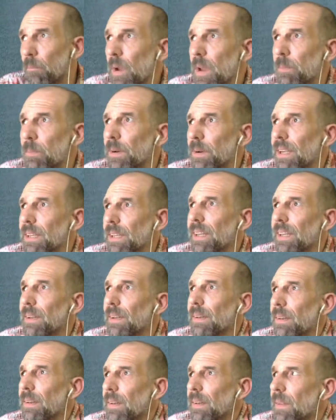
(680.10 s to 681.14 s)
predicted. That goes the
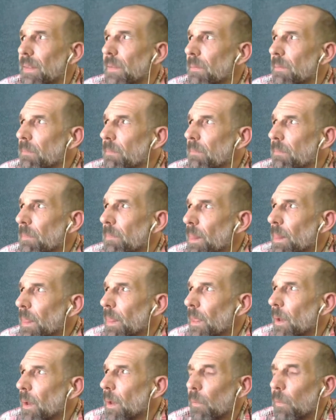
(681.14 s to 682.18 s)

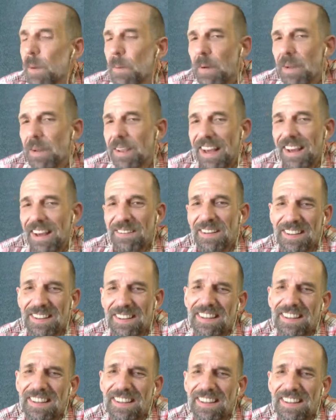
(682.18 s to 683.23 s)
ENTP. Yeah,
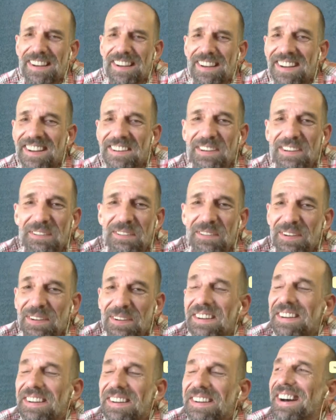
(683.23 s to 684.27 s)
I agree with
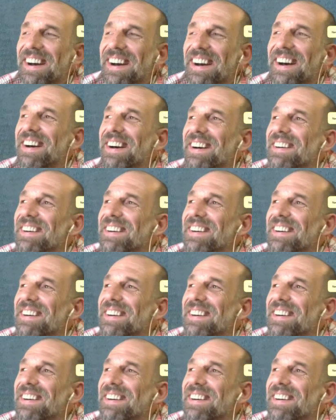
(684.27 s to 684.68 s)
you.